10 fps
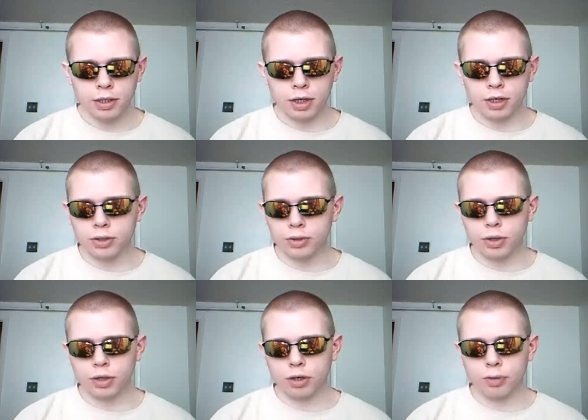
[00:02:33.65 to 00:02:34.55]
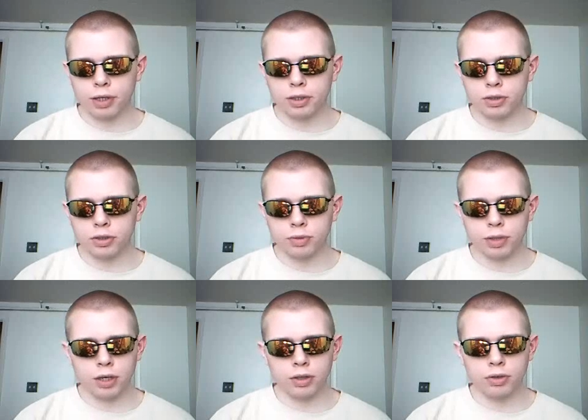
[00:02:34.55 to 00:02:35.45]
that it is no longer practical to
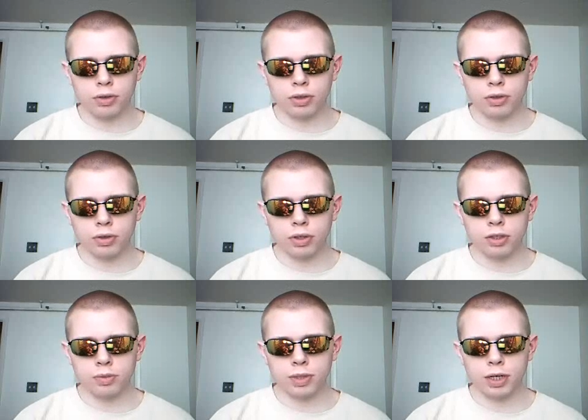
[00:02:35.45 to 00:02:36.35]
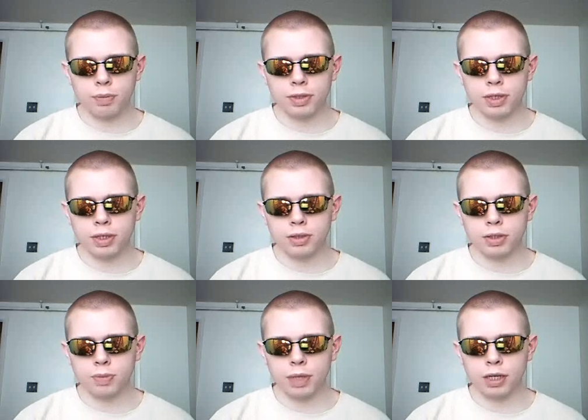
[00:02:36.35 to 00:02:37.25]
regard the organisms at opposite ends of
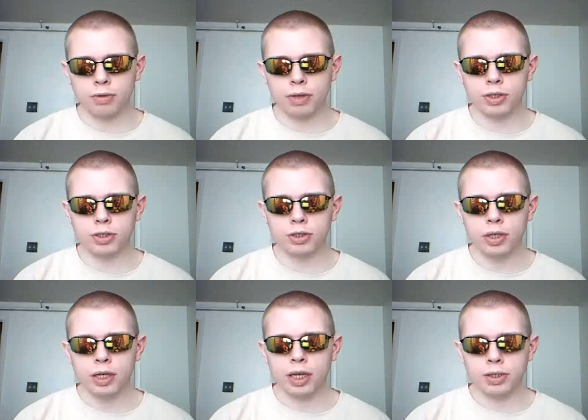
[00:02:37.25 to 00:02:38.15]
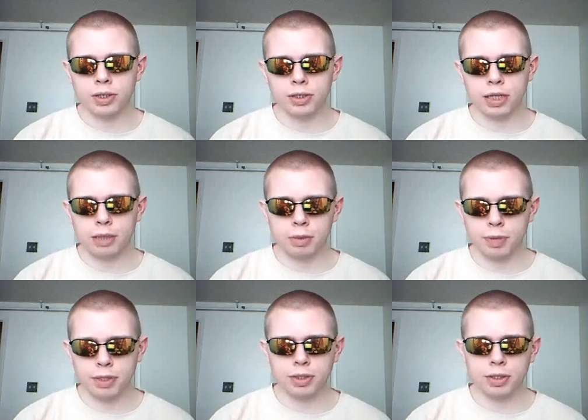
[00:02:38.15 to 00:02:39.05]
the span in question as the same
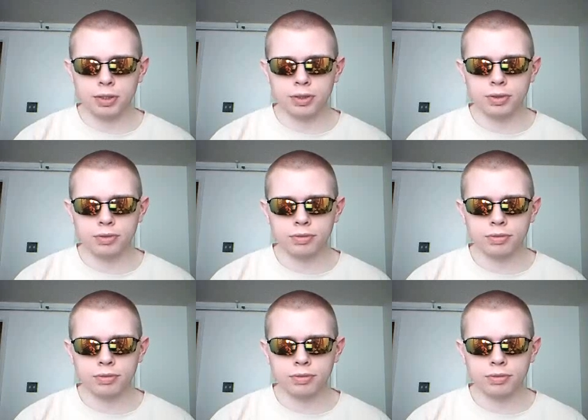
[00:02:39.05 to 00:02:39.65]
species.